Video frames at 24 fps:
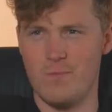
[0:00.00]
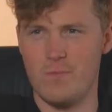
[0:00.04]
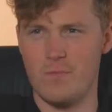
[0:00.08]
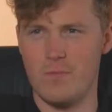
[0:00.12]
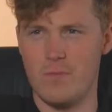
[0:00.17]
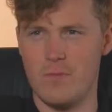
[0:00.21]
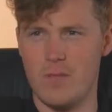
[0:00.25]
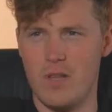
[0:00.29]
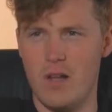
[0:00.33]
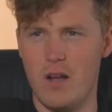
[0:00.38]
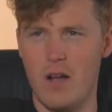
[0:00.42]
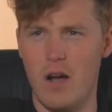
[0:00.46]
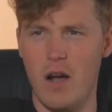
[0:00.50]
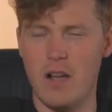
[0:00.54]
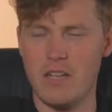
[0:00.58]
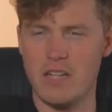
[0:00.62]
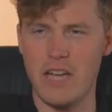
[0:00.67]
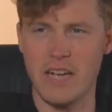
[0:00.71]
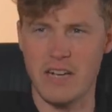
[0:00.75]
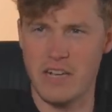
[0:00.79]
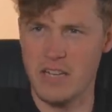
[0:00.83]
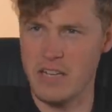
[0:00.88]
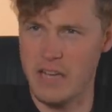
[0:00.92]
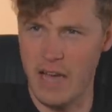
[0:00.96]
Which a
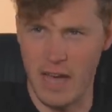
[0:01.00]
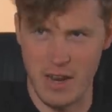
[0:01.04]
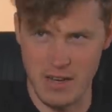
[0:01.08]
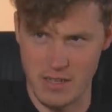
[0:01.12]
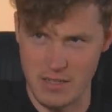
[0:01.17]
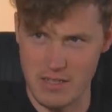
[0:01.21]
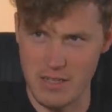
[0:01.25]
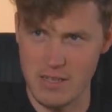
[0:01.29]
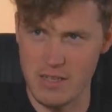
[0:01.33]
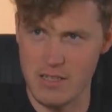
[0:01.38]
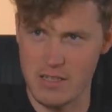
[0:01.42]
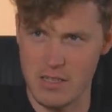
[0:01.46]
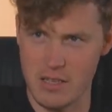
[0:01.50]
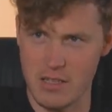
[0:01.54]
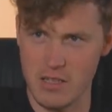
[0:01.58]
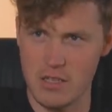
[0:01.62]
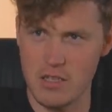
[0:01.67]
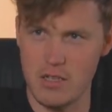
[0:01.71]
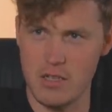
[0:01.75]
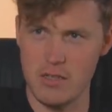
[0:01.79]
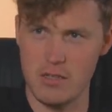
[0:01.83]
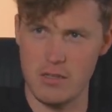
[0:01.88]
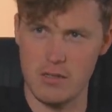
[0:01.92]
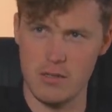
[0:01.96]
technicality,
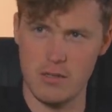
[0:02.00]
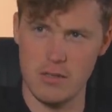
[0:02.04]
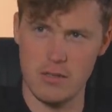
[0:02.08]
essentially.